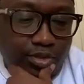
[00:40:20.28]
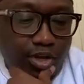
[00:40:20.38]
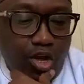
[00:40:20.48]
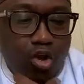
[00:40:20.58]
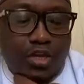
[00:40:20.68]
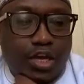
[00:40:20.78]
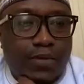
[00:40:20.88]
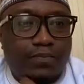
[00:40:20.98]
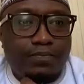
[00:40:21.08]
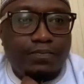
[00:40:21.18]
Okay,
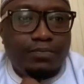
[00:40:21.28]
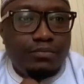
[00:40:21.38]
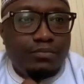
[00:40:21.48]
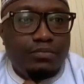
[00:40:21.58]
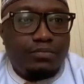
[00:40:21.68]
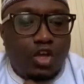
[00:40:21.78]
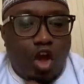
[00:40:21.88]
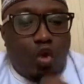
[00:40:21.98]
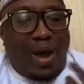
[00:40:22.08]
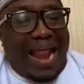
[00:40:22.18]

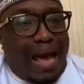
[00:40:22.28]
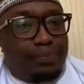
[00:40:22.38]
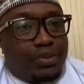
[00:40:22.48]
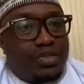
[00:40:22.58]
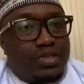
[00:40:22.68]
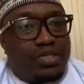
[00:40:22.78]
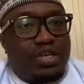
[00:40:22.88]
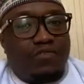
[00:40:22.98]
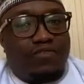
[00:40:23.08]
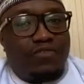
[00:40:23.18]
what happens
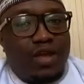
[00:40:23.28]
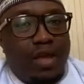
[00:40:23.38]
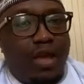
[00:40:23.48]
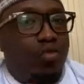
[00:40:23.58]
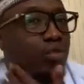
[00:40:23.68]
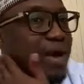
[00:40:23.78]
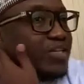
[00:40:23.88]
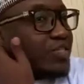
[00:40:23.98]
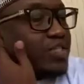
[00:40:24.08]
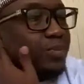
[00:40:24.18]
if a woman
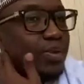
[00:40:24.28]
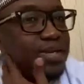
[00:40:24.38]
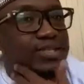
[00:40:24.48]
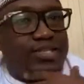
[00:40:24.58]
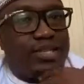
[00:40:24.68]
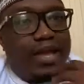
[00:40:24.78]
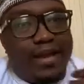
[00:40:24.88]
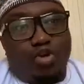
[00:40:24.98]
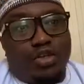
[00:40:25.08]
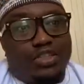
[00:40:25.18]
stipulates a
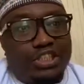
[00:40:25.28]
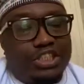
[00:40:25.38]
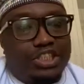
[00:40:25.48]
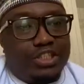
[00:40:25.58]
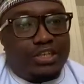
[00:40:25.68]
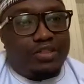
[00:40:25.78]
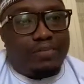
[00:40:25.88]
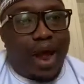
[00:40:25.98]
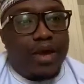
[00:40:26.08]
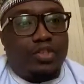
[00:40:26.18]
condition in the
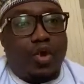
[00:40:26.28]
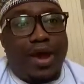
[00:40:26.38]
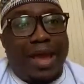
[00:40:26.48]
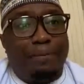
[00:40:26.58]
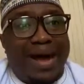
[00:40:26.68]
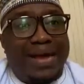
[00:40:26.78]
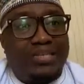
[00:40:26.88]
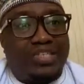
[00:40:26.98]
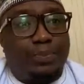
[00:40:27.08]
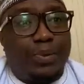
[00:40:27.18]
marriage, or a man
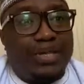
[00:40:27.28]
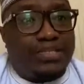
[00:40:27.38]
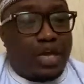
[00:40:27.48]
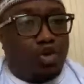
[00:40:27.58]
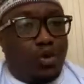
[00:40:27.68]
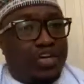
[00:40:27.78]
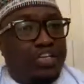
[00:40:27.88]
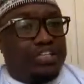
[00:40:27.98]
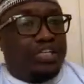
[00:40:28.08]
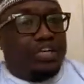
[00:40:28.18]
stipulates a
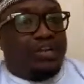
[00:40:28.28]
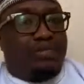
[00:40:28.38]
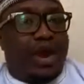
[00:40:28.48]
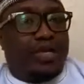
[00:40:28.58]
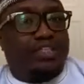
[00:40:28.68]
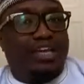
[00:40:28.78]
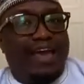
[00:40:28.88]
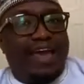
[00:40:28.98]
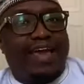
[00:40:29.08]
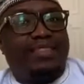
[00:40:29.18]
condition in the marriage,
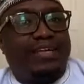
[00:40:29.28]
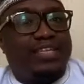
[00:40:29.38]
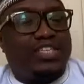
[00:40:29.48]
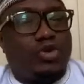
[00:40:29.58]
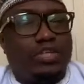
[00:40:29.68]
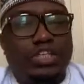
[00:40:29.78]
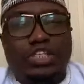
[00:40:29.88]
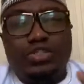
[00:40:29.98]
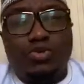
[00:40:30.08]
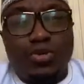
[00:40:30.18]
and then this
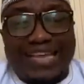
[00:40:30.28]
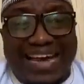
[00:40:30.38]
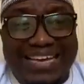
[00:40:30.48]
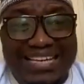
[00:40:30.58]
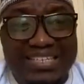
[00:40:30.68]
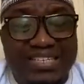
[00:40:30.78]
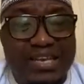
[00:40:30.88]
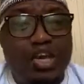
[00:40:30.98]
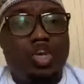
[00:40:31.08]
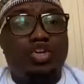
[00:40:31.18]
condition goes against,
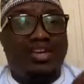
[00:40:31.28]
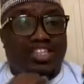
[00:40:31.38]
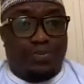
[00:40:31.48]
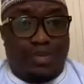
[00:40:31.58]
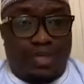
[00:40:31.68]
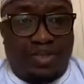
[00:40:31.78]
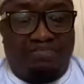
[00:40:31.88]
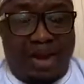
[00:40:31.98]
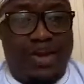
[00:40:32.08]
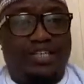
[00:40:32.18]
the spirit of
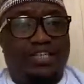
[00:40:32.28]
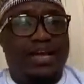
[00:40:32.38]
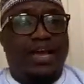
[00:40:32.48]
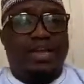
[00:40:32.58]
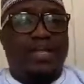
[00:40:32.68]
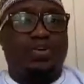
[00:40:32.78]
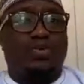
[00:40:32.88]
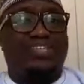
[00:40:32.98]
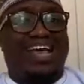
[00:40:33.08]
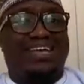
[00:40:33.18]
marriage, and then it
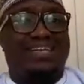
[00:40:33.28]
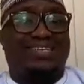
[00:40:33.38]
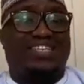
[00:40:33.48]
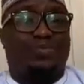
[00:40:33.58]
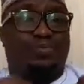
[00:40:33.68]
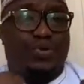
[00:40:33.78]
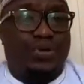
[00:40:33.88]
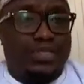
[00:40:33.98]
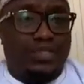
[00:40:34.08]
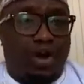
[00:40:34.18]
goes against the
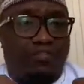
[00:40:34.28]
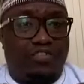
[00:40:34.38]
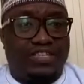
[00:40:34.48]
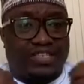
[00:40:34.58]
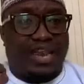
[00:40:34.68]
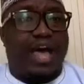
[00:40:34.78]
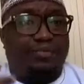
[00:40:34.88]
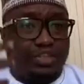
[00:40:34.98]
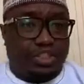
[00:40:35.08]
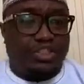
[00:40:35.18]
spirit of
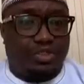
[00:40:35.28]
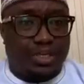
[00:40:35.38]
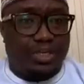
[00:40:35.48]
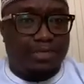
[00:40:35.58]
Islam generally?